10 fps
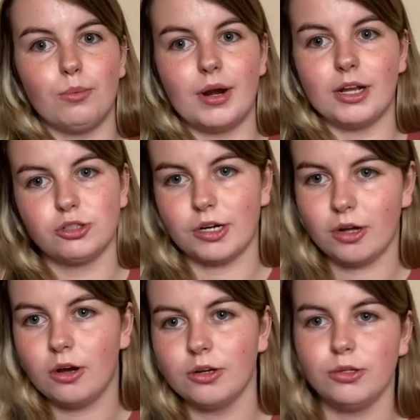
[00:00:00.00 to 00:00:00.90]
when I tried it
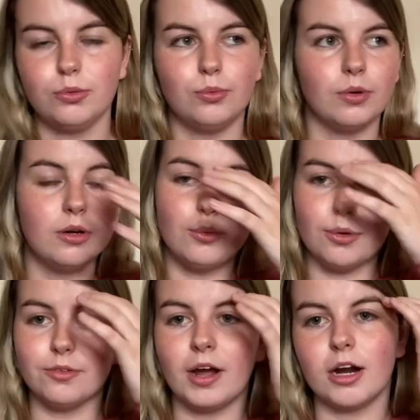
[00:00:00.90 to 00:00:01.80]
on, you would
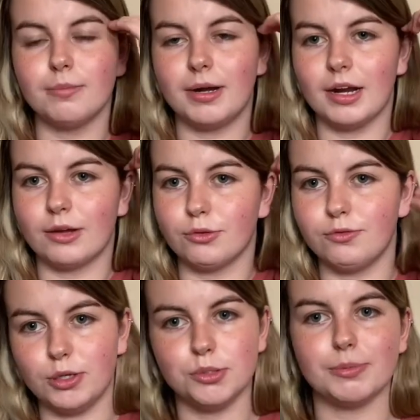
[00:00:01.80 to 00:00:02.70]
have heard my like
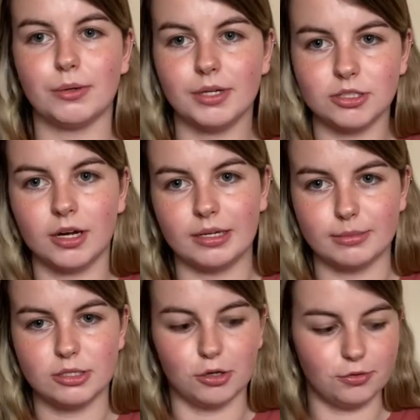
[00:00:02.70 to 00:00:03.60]
reviews about each item and
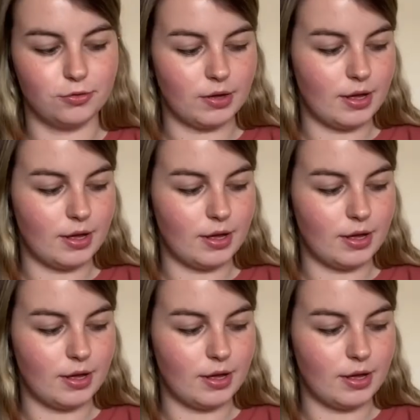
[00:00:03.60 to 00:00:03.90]
stuff.